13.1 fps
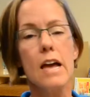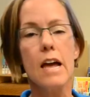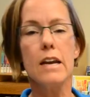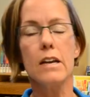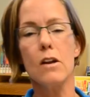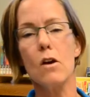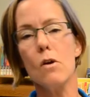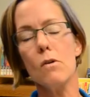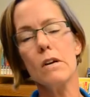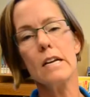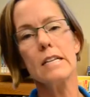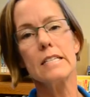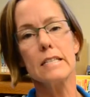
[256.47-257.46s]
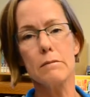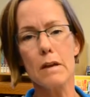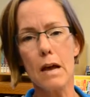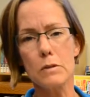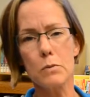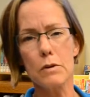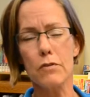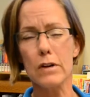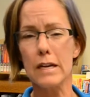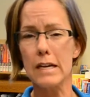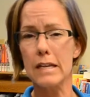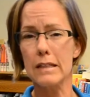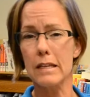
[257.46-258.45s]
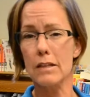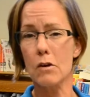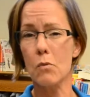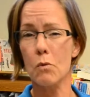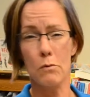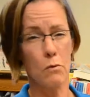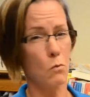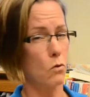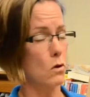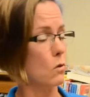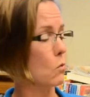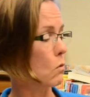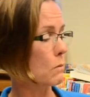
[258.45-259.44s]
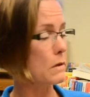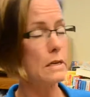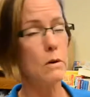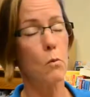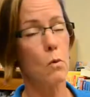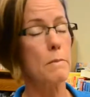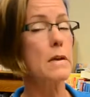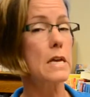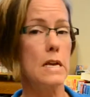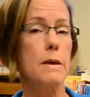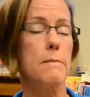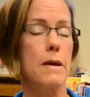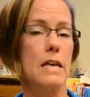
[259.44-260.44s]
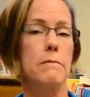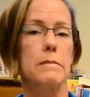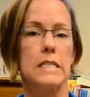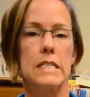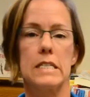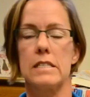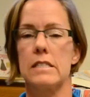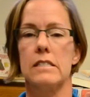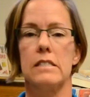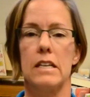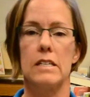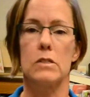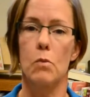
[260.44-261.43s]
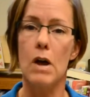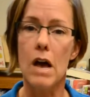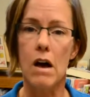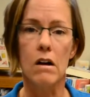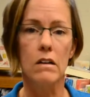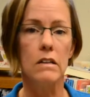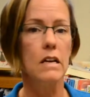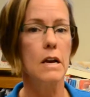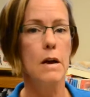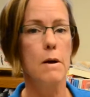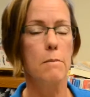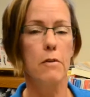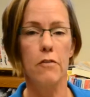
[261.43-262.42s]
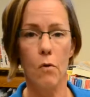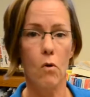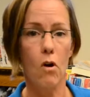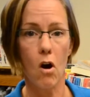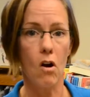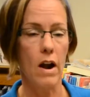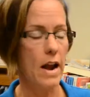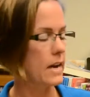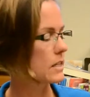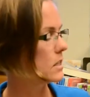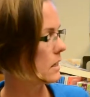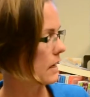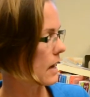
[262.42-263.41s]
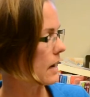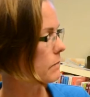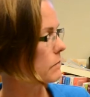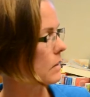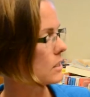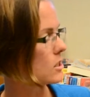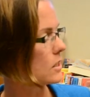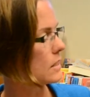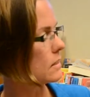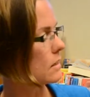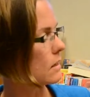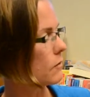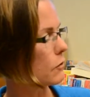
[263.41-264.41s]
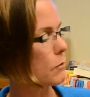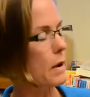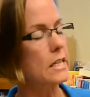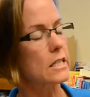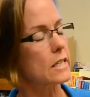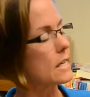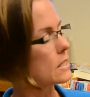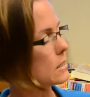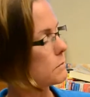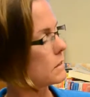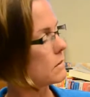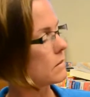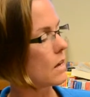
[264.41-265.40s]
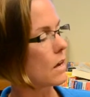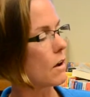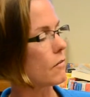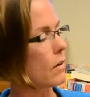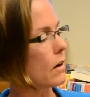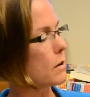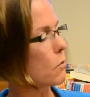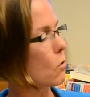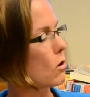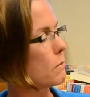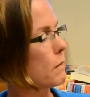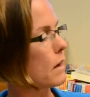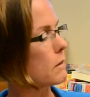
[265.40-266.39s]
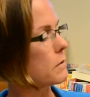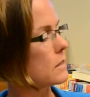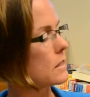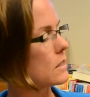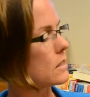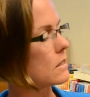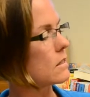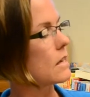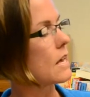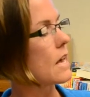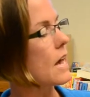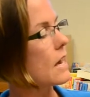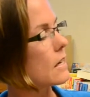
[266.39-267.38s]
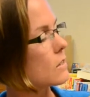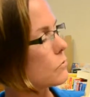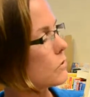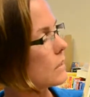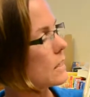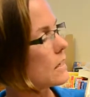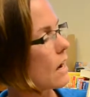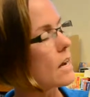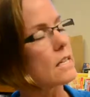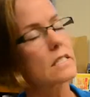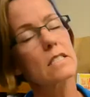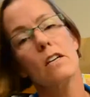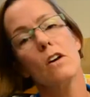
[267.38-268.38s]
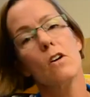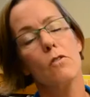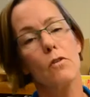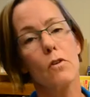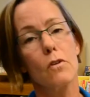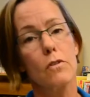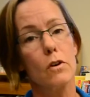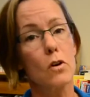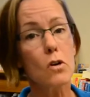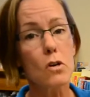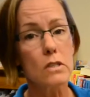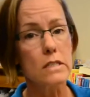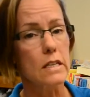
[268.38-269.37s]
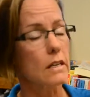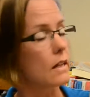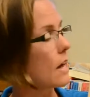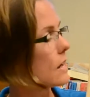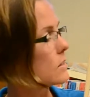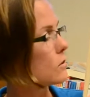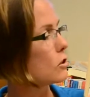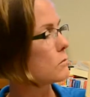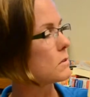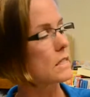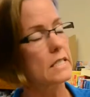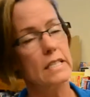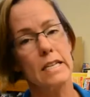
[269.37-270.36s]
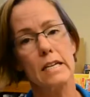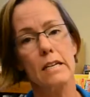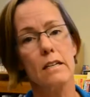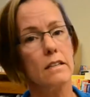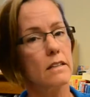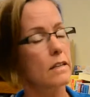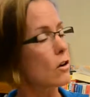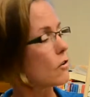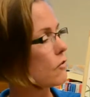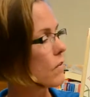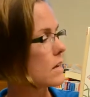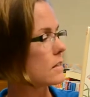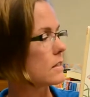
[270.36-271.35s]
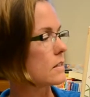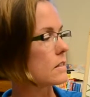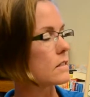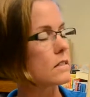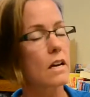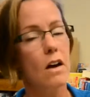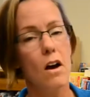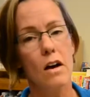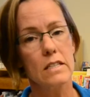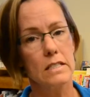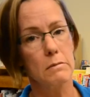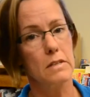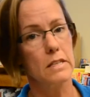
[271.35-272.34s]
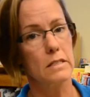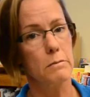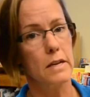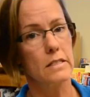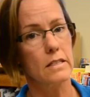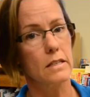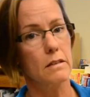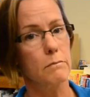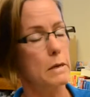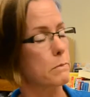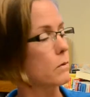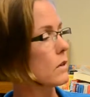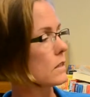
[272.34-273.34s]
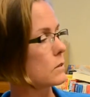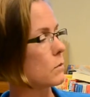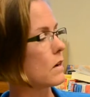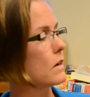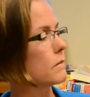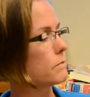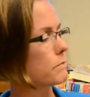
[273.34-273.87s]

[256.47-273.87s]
And you know, sometimes we forget that there were women mathematicians as well before our age today. And she's from ancient Egypt, a very important mathematician, and it's really nice for the girls in the classroom to see their faces on some of these amazing people as well.